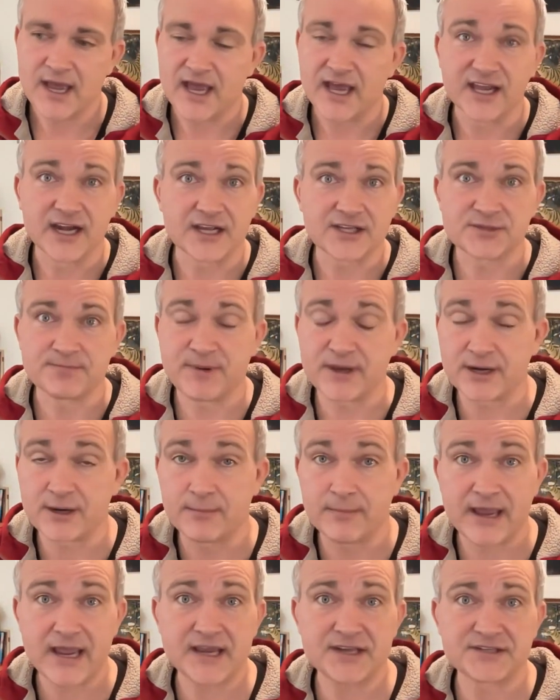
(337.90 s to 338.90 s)
And it's been
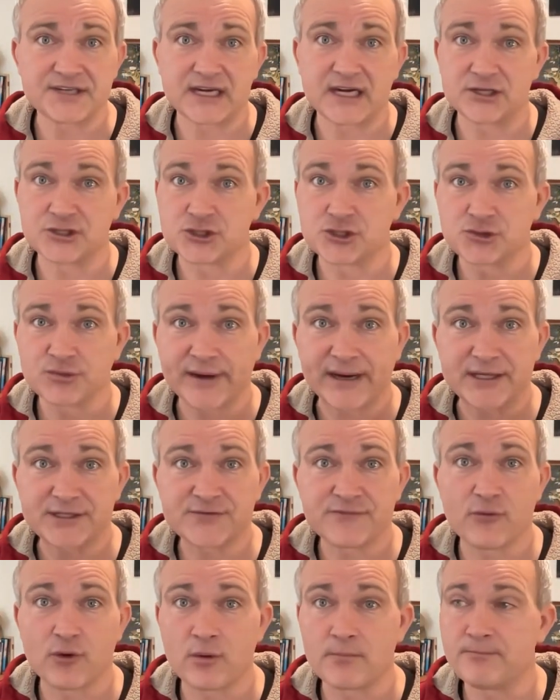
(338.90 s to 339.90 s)
amazing. It's
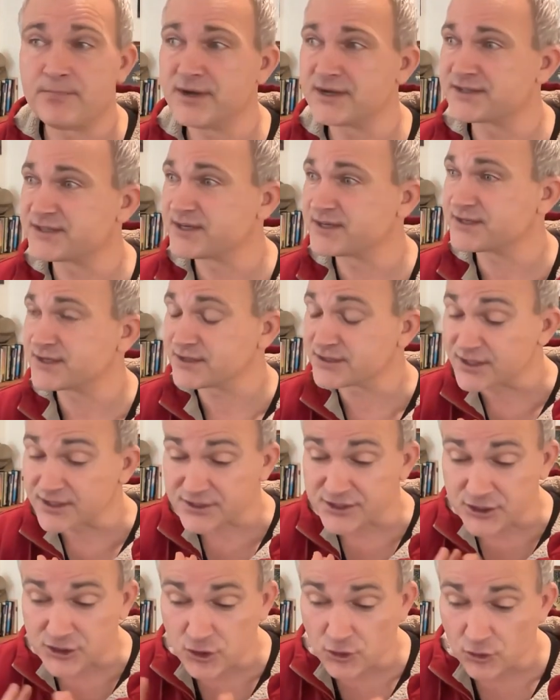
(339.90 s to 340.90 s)
transformed businesses,
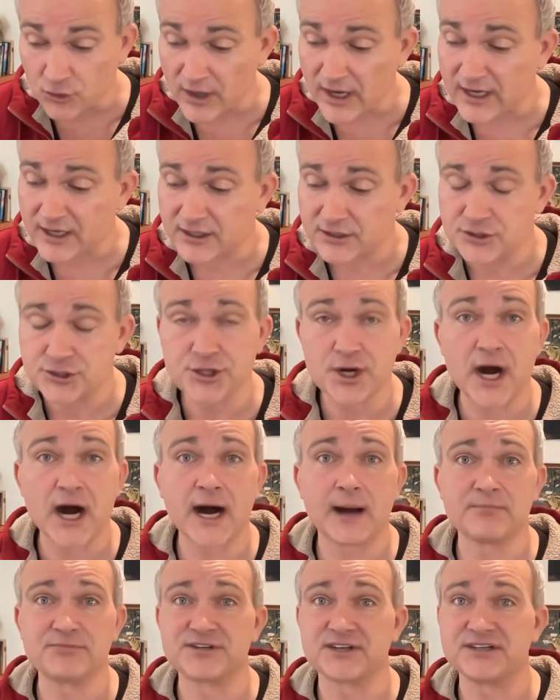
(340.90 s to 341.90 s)
it's created
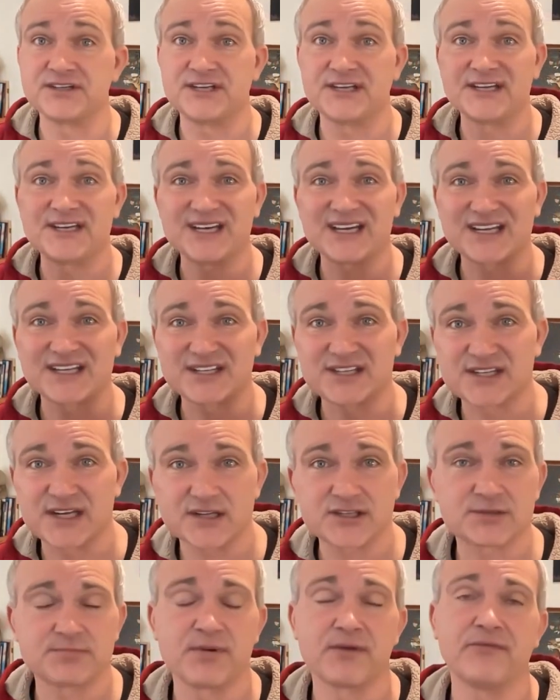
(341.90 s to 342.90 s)
jobs that didn't
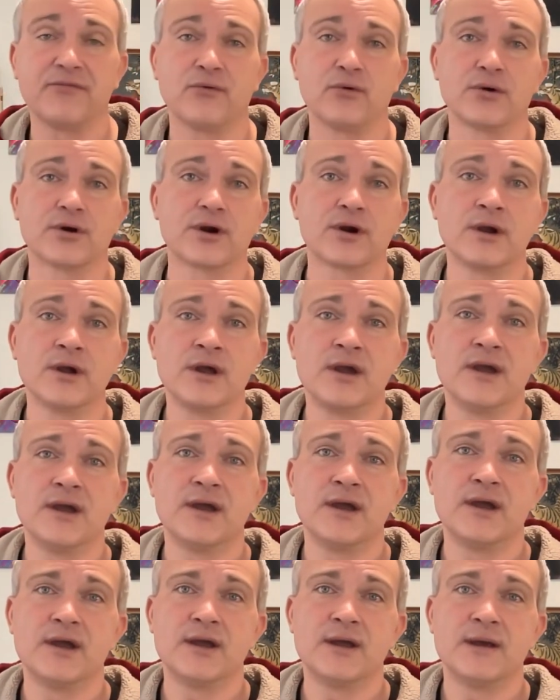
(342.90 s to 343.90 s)
exist before.
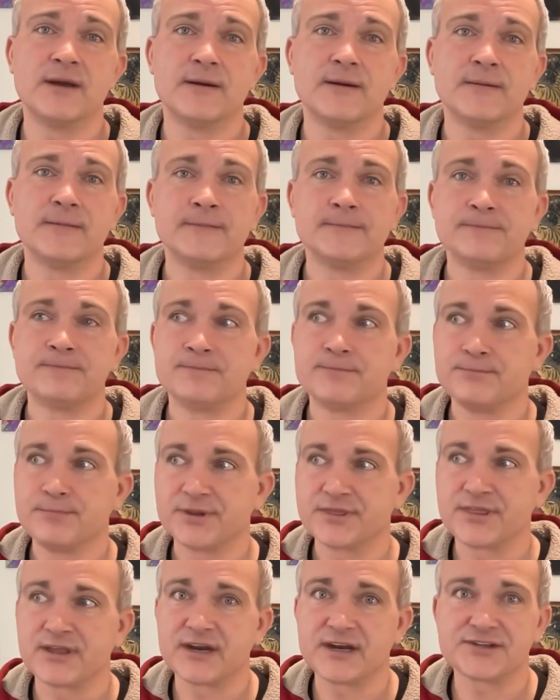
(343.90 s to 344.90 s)

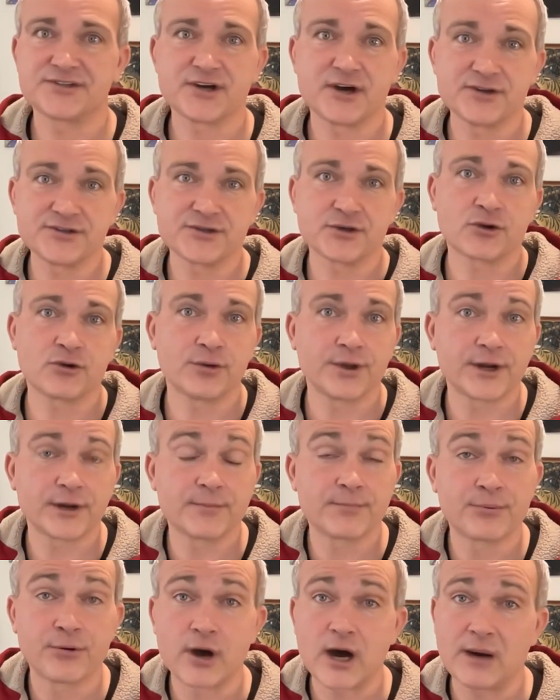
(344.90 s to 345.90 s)
But then it's also
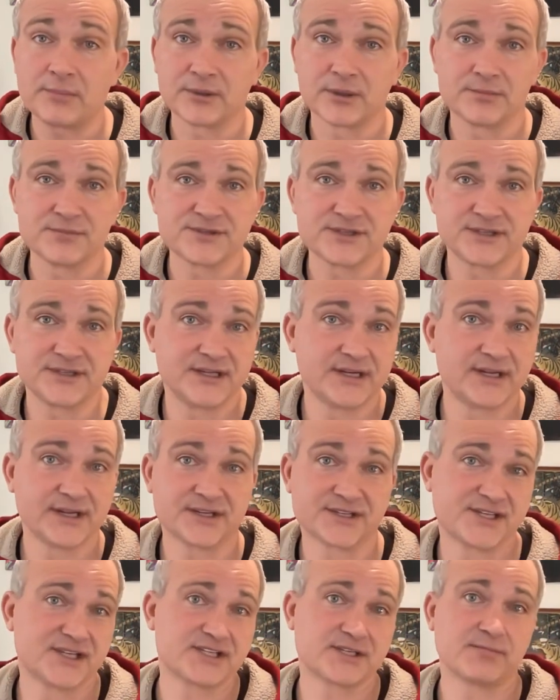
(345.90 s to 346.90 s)
created problems that didn't
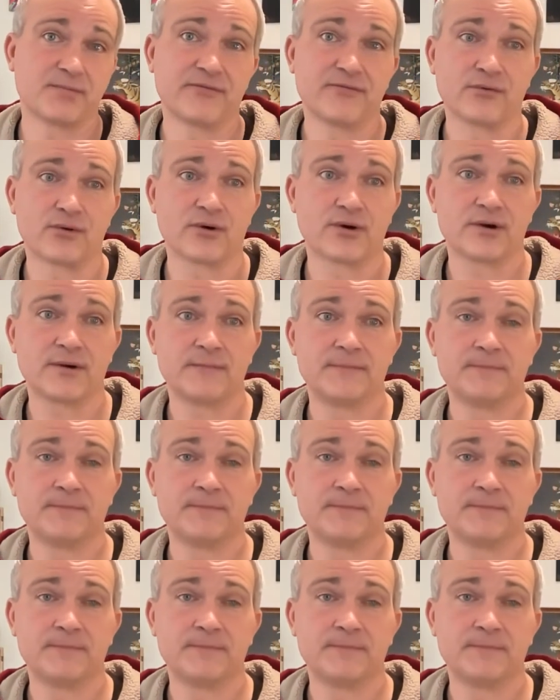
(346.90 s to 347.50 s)
exist before